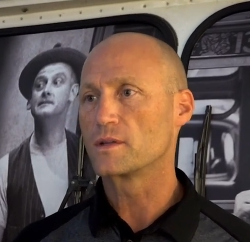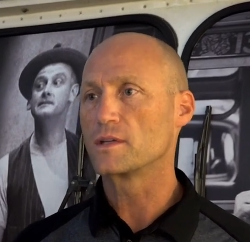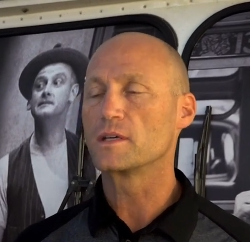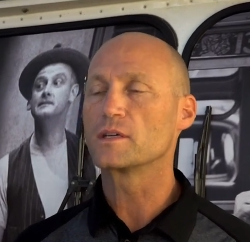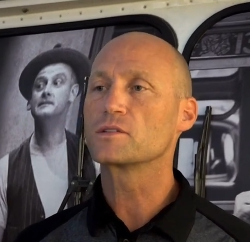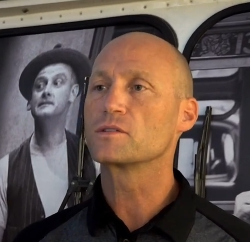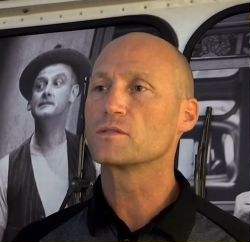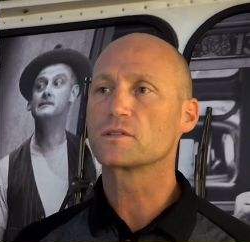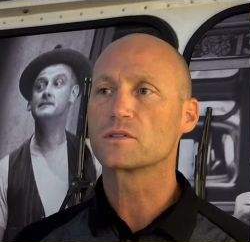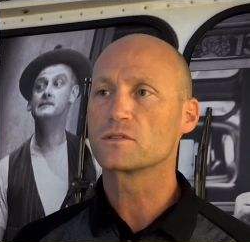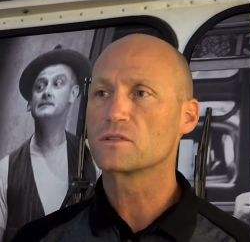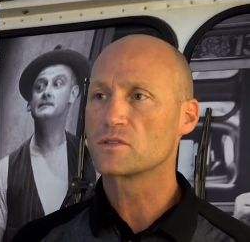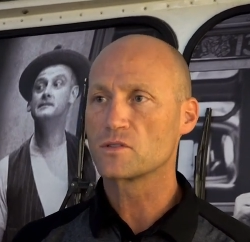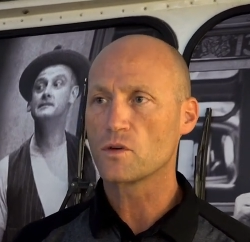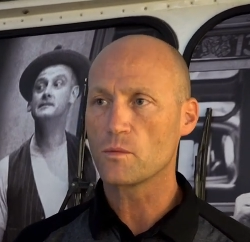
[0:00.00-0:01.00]
Speaker 1: the issue is
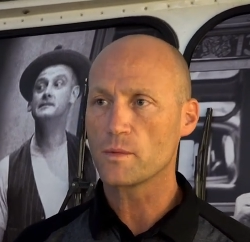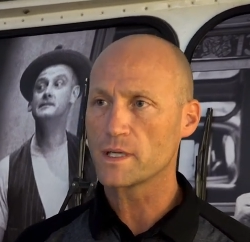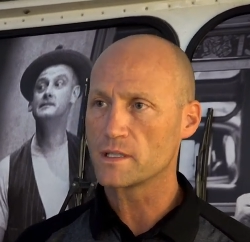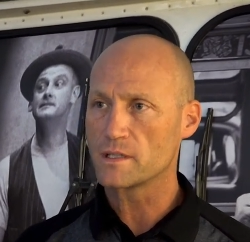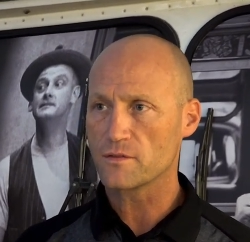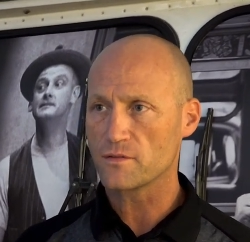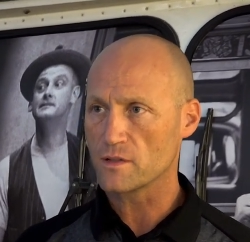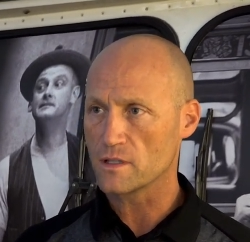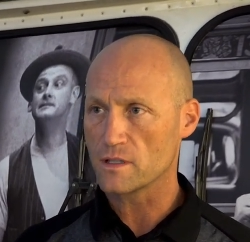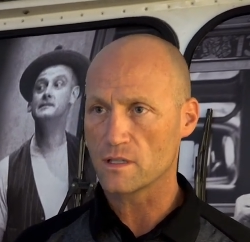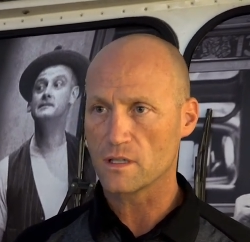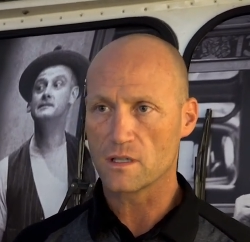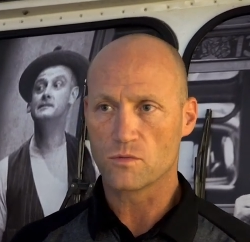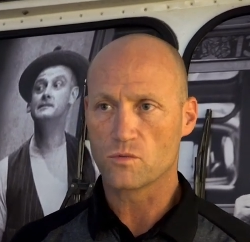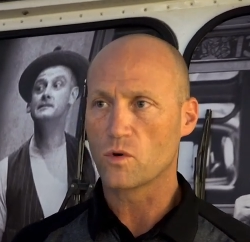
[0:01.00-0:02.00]
there's so many different
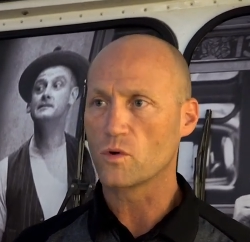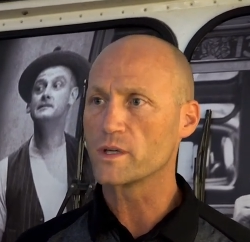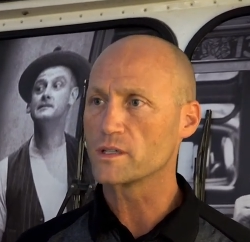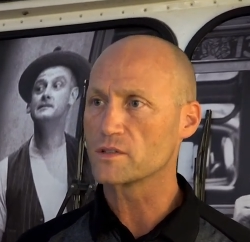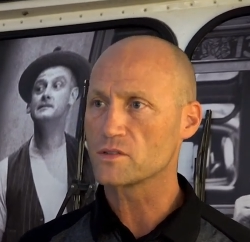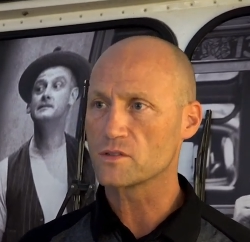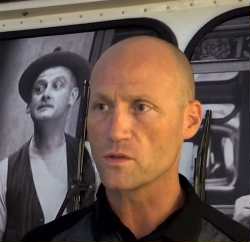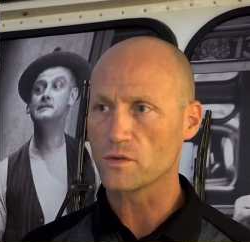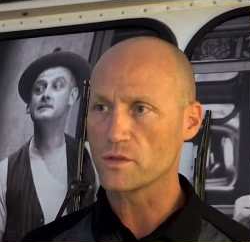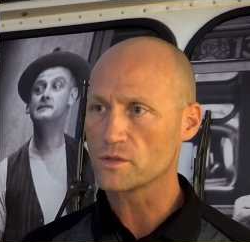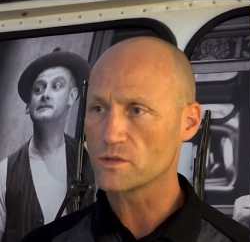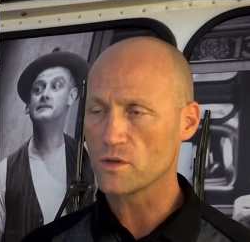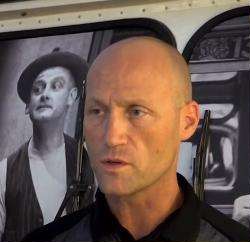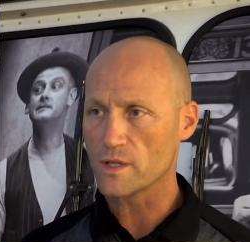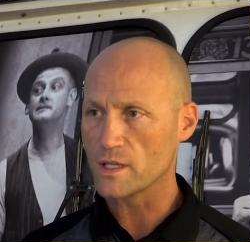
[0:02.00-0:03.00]
erroneous
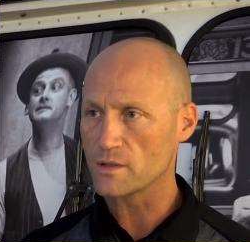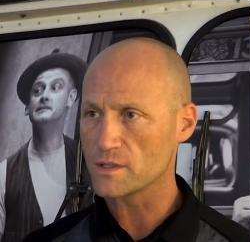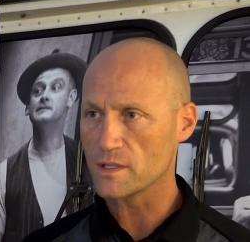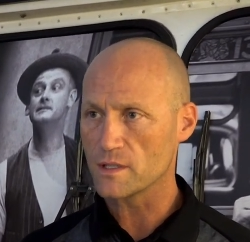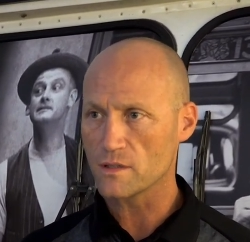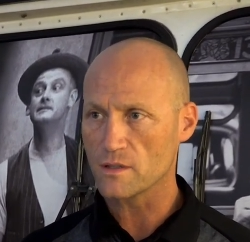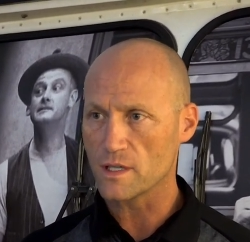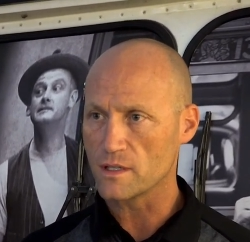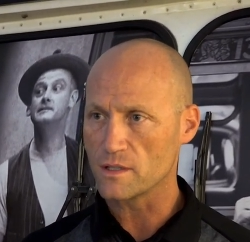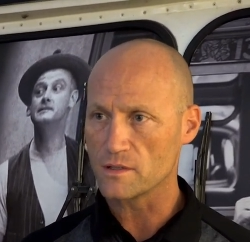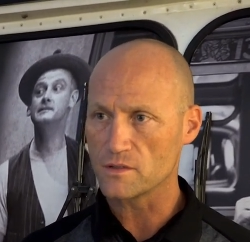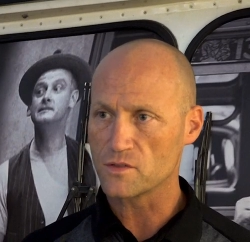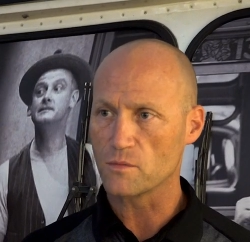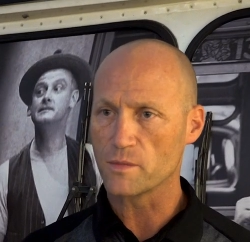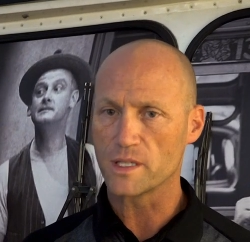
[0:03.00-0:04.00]
stories going out there and
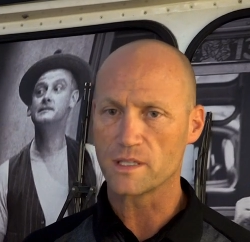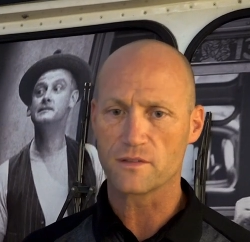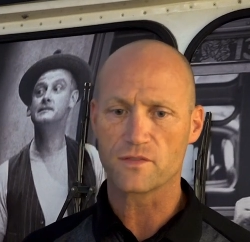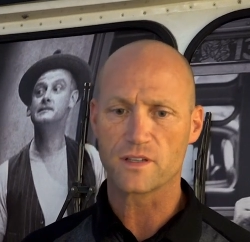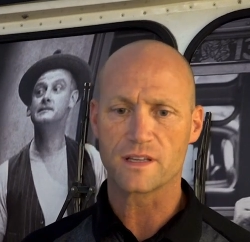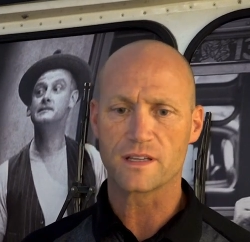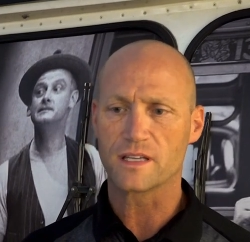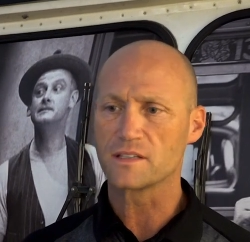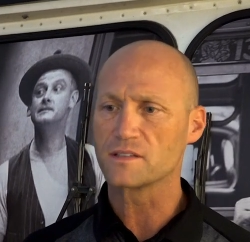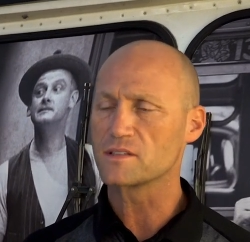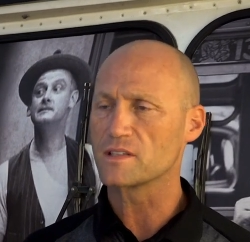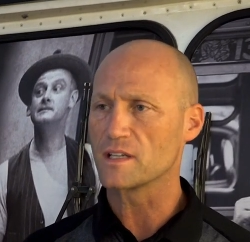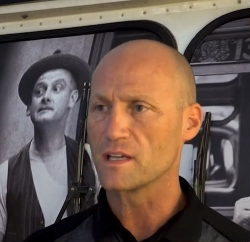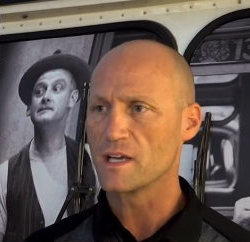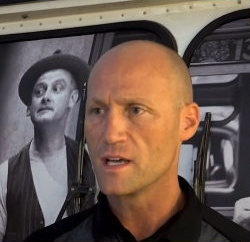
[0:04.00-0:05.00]
so many different things
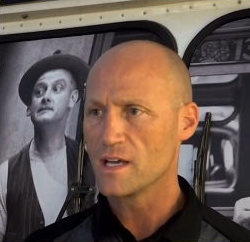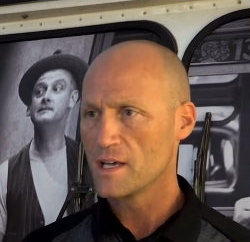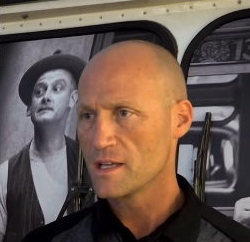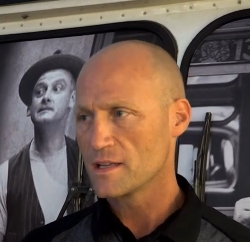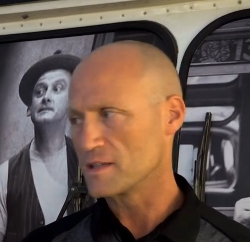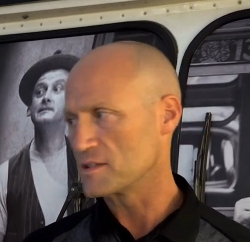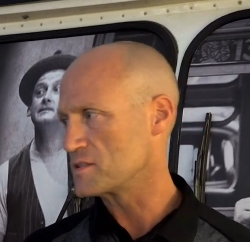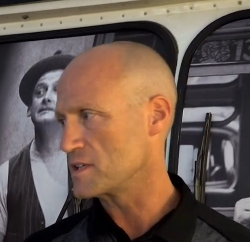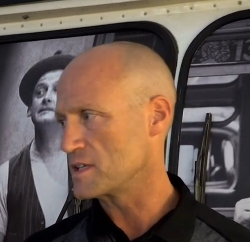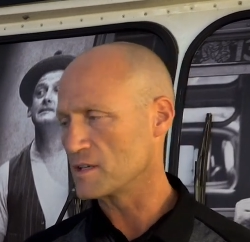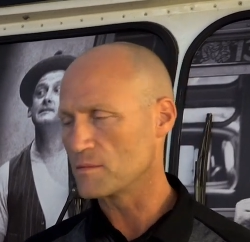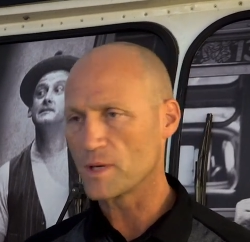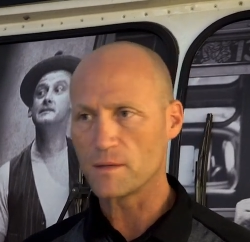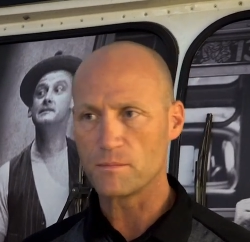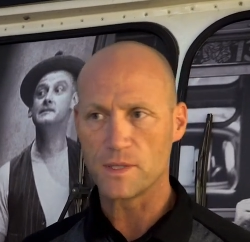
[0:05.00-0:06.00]
that the
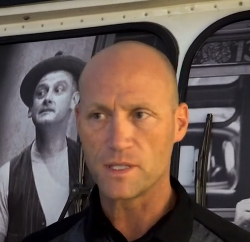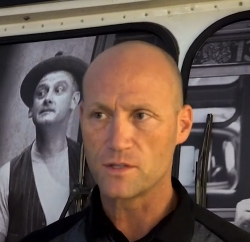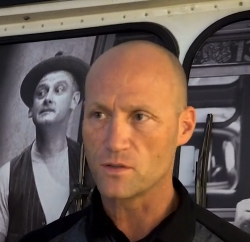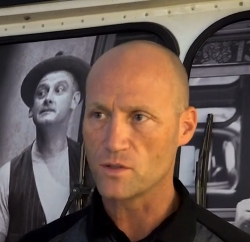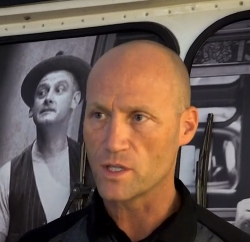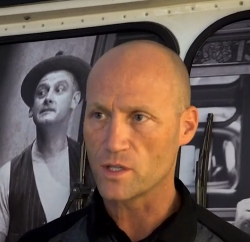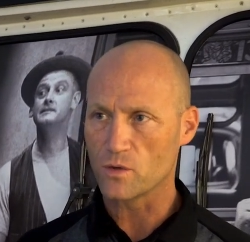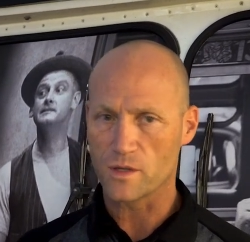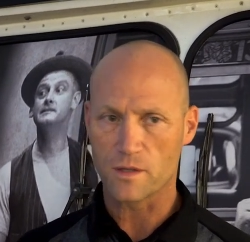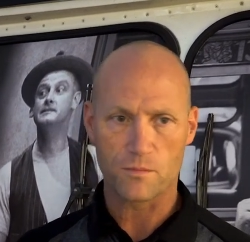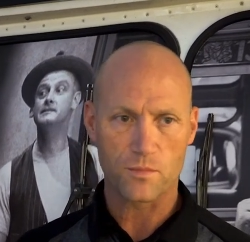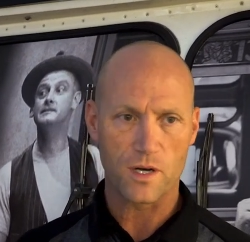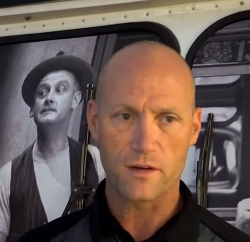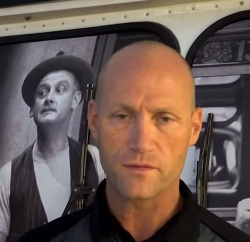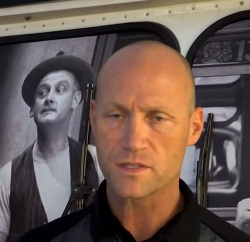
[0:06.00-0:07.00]
city might be doing or the
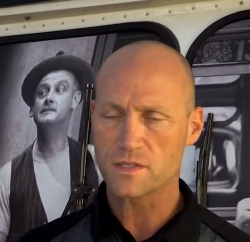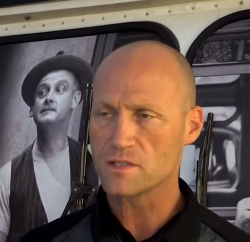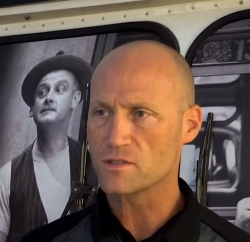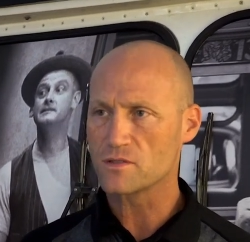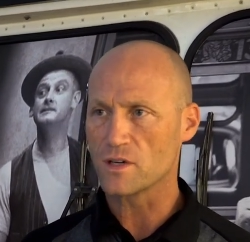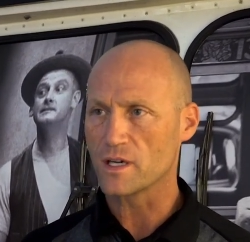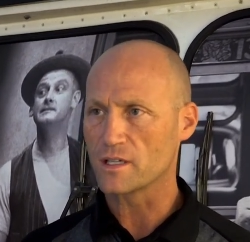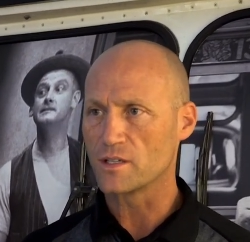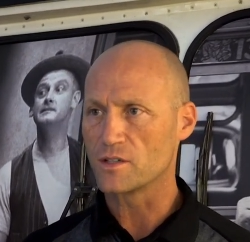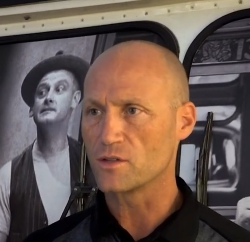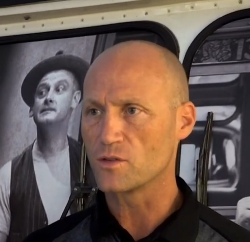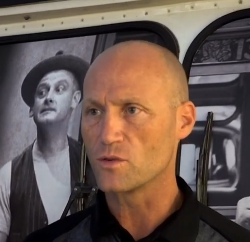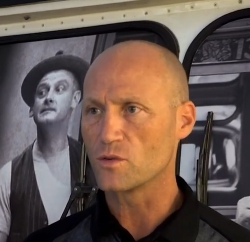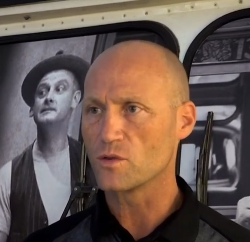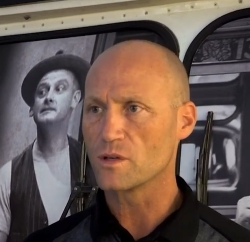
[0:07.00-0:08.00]
province is trying to
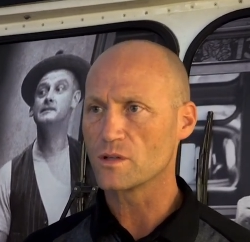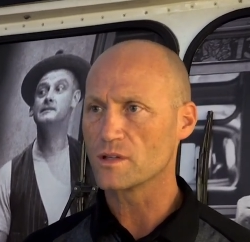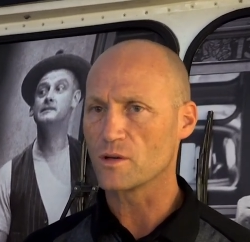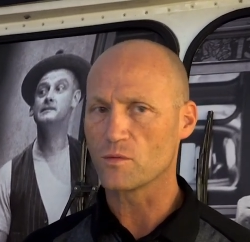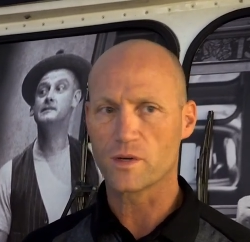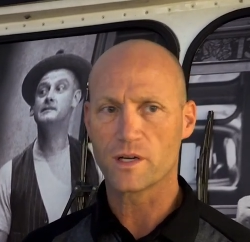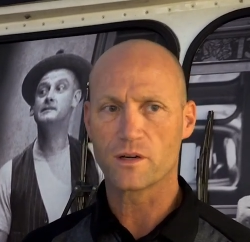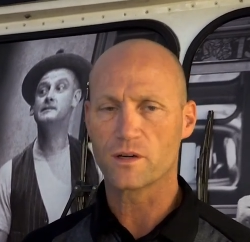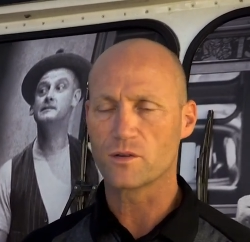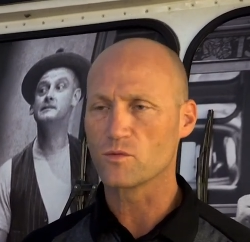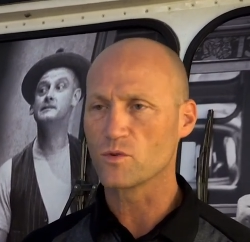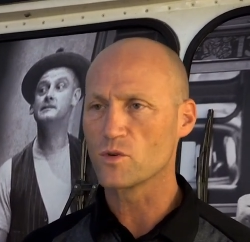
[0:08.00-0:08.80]
do that we're hearing